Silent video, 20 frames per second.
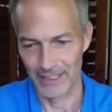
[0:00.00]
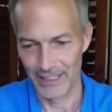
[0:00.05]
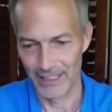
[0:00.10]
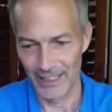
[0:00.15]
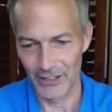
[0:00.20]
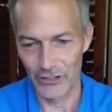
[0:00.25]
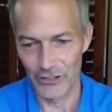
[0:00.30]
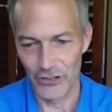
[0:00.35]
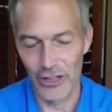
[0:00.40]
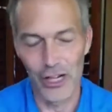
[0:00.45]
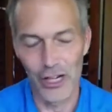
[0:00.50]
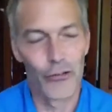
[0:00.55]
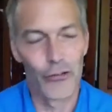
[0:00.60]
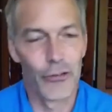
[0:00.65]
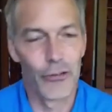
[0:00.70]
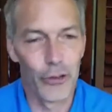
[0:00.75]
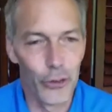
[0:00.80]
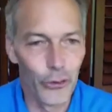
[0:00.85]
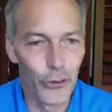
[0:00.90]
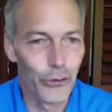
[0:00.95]
it's there
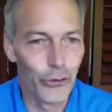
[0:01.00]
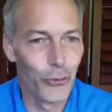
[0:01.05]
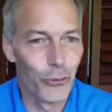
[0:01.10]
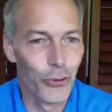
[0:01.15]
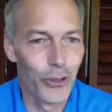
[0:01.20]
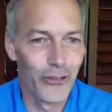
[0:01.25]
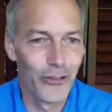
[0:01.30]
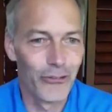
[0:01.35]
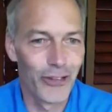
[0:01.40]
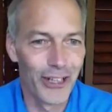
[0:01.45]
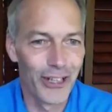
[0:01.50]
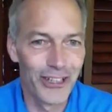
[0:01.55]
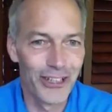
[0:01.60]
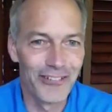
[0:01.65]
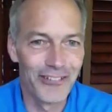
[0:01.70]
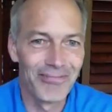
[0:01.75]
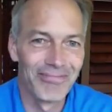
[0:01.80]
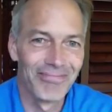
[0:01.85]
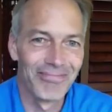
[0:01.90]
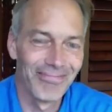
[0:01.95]
for those who want to find
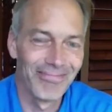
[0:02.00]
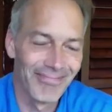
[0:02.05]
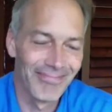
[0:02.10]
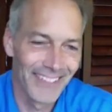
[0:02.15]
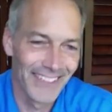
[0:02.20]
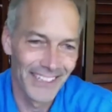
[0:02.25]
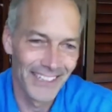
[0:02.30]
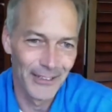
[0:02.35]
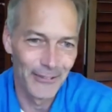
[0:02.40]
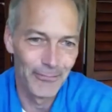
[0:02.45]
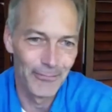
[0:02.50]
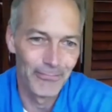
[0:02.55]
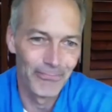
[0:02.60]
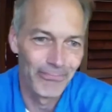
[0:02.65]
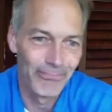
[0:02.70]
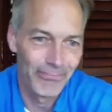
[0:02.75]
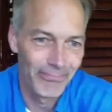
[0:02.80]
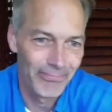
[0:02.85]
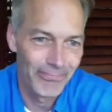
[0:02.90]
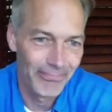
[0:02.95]
it, and
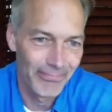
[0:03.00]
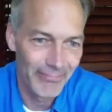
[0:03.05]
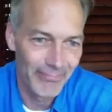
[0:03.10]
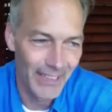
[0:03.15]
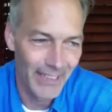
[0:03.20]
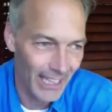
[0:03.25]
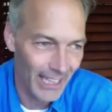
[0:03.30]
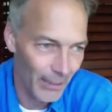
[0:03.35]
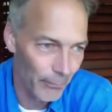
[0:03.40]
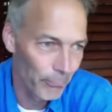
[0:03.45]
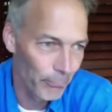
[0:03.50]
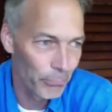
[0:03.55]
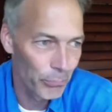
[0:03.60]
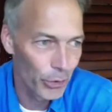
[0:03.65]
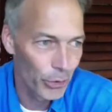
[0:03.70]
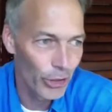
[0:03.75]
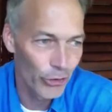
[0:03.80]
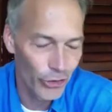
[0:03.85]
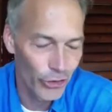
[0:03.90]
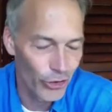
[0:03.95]
I'm
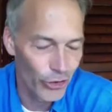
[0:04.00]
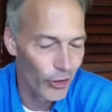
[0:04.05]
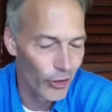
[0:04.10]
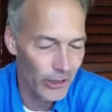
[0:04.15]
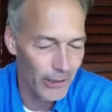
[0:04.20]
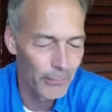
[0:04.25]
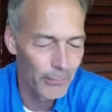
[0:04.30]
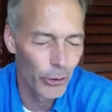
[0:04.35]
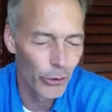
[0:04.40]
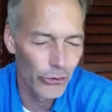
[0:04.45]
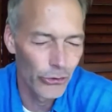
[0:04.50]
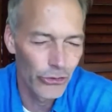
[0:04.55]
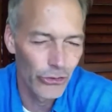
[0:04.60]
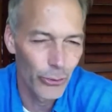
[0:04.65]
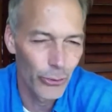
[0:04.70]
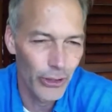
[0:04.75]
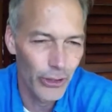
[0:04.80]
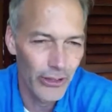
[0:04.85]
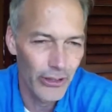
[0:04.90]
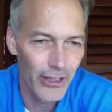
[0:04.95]
pretty sure all composers
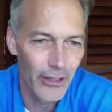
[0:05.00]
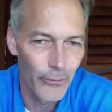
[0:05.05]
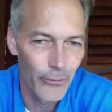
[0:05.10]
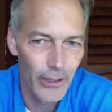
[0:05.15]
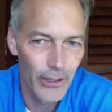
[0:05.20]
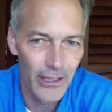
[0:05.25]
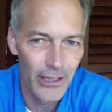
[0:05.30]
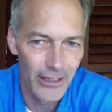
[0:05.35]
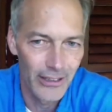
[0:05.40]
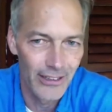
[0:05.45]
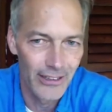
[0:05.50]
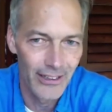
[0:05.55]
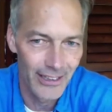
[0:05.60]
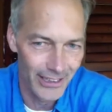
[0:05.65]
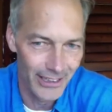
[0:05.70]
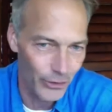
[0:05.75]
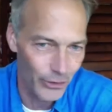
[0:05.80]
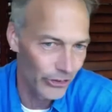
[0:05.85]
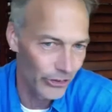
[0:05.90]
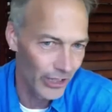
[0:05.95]
work that way. And
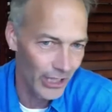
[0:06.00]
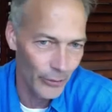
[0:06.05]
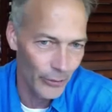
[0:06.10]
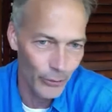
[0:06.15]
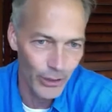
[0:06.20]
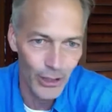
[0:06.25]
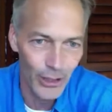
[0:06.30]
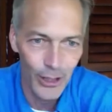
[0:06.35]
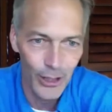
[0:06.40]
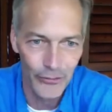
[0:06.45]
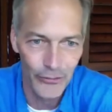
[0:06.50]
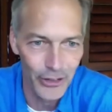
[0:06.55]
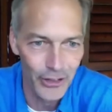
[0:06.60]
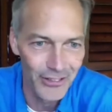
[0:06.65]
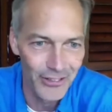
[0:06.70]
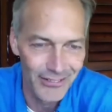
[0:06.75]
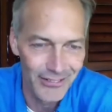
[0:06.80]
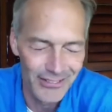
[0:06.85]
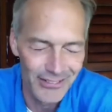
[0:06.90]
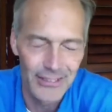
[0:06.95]
like you said, I would love to
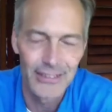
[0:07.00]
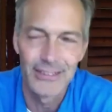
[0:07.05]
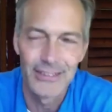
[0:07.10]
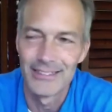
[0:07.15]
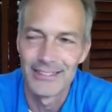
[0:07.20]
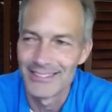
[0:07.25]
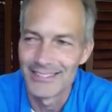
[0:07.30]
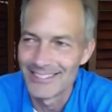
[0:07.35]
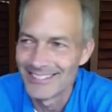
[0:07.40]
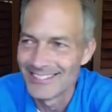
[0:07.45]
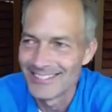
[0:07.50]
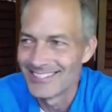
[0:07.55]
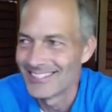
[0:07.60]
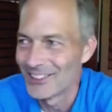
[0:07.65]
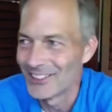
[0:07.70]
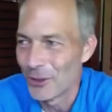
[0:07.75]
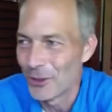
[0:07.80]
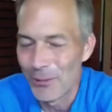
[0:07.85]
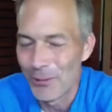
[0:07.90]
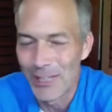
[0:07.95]

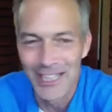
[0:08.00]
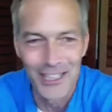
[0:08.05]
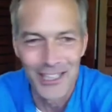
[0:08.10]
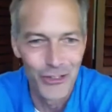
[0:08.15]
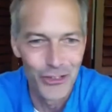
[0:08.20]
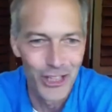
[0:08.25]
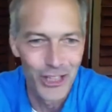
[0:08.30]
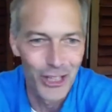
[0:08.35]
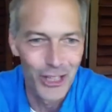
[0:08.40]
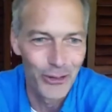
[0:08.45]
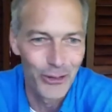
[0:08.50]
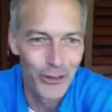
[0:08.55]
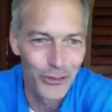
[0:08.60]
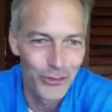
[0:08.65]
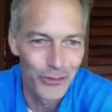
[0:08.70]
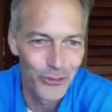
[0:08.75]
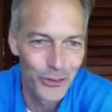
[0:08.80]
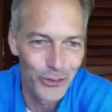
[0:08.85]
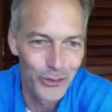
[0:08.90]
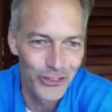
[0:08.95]
go back and chat with those
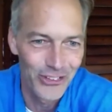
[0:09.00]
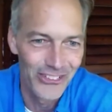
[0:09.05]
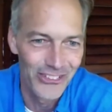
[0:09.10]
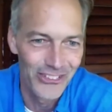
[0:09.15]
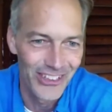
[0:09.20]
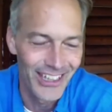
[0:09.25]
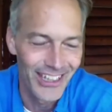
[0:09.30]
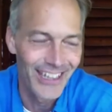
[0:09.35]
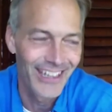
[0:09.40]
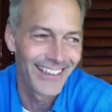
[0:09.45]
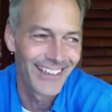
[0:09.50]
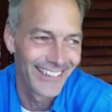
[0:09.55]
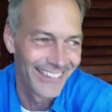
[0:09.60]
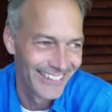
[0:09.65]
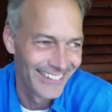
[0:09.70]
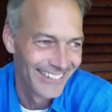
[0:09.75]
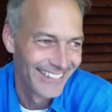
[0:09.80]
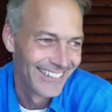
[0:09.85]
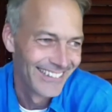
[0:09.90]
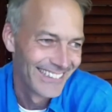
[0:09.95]
folks and say, hey,
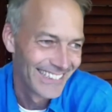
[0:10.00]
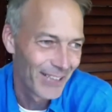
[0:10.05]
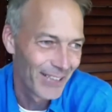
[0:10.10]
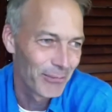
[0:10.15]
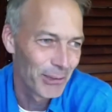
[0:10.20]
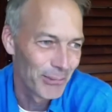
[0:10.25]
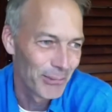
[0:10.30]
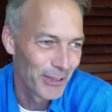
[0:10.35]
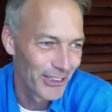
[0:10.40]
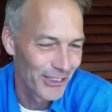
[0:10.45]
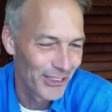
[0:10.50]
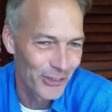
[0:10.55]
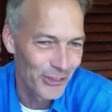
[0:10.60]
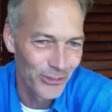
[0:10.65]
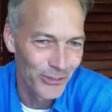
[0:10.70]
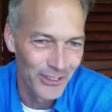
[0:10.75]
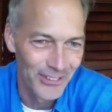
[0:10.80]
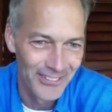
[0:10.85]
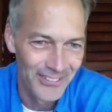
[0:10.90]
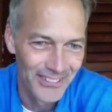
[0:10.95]
tell me about this
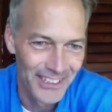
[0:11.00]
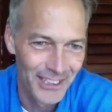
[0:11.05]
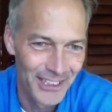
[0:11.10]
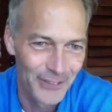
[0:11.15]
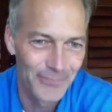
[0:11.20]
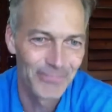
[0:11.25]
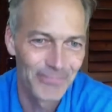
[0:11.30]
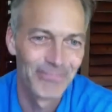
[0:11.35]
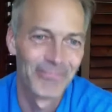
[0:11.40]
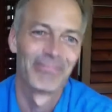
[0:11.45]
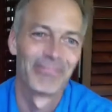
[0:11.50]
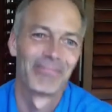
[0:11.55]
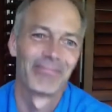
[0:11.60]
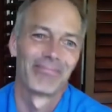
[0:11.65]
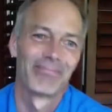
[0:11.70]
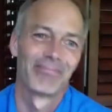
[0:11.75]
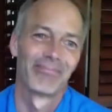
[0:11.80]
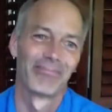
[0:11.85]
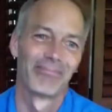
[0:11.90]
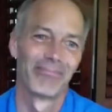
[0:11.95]
one.
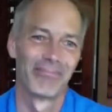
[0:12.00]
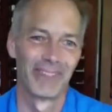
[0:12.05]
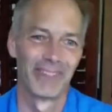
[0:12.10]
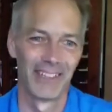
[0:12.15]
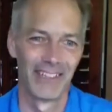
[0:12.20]
Right.